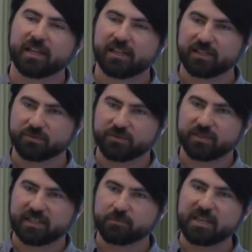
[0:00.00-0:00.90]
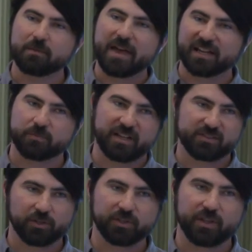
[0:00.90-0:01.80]
is, is being managed by
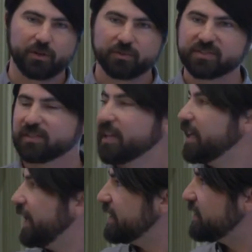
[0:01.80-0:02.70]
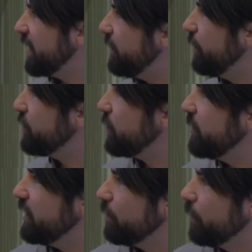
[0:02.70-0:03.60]
Salt on the host. Instead, those are
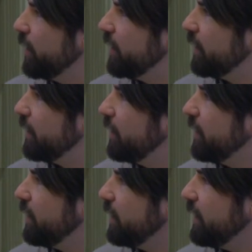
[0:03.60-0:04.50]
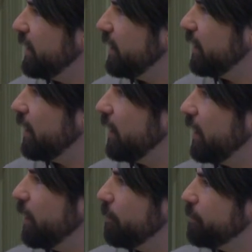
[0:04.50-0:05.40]
being run
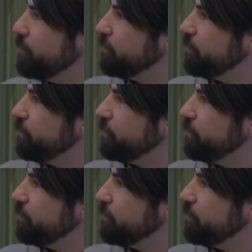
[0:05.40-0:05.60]
um,